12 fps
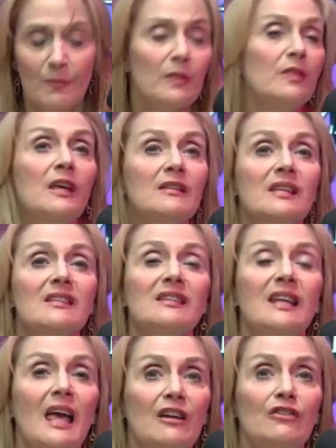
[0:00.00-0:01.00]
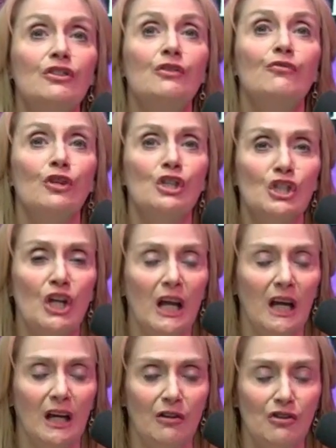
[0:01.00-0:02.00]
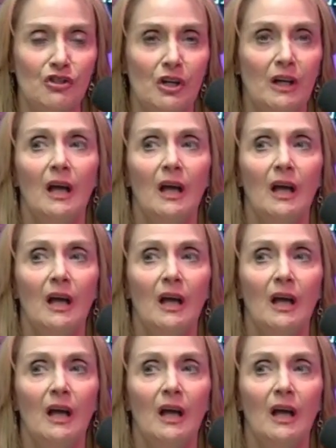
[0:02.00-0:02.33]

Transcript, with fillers: This is an energy for change.